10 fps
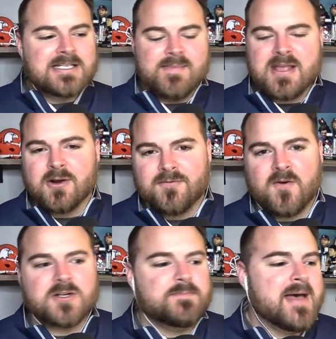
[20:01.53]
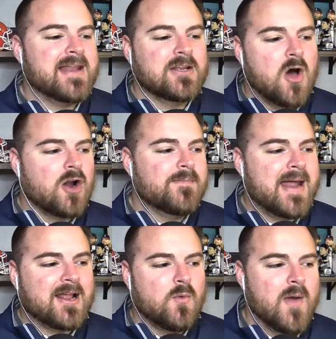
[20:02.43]
to make your first bet an
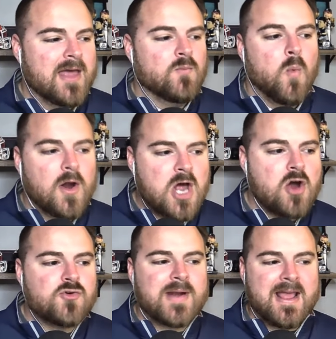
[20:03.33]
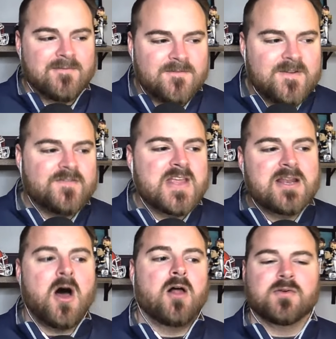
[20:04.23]
automatic win,
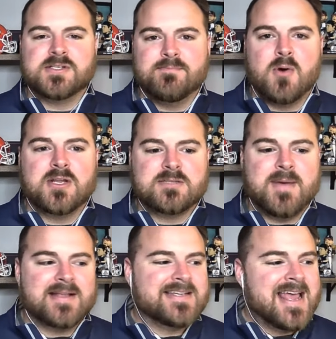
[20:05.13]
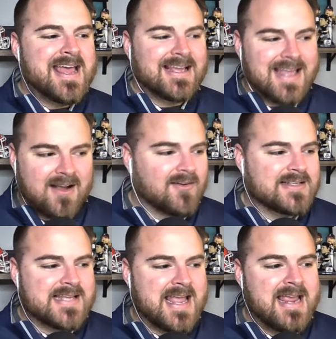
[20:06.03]
$150 in bonus bets
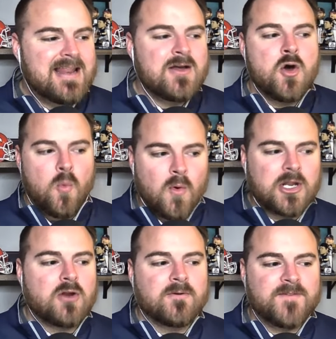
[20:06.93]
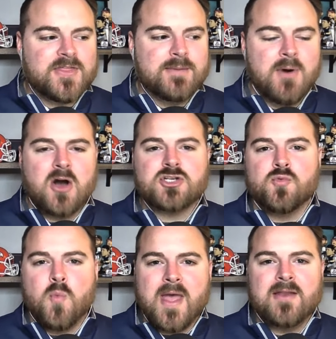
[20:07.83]
guaranteed, $150
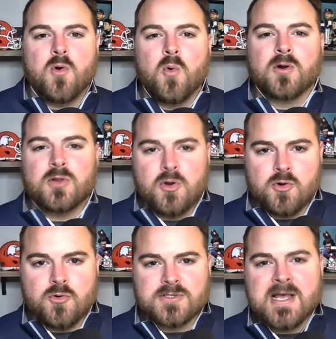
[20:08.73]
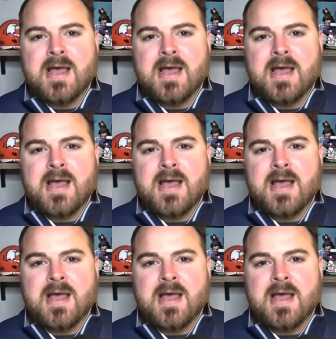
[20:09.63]
win or lose